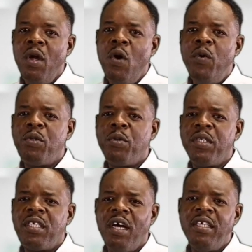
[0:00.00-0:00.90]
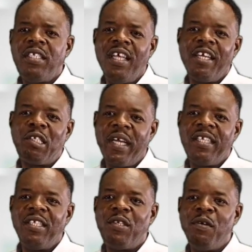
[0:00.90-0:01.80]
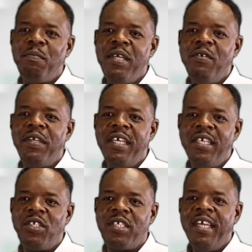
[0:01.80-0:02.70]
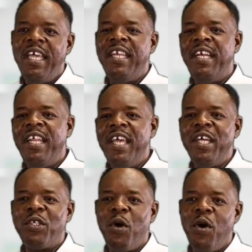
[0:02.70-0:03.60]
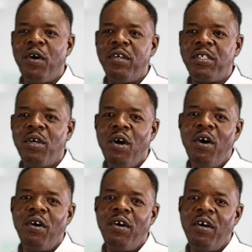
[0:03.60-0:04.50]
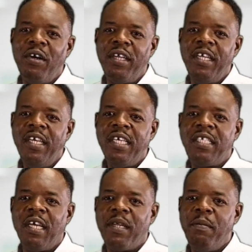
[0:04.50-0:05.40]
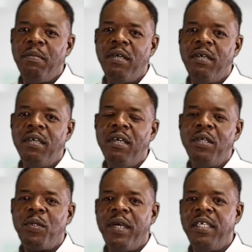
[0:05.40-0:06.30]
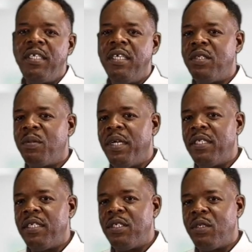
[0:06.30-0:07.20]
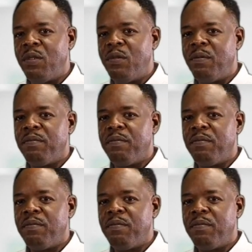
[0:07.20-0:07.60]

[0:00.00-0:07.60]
with results expected to be released in late August or early September, 2022.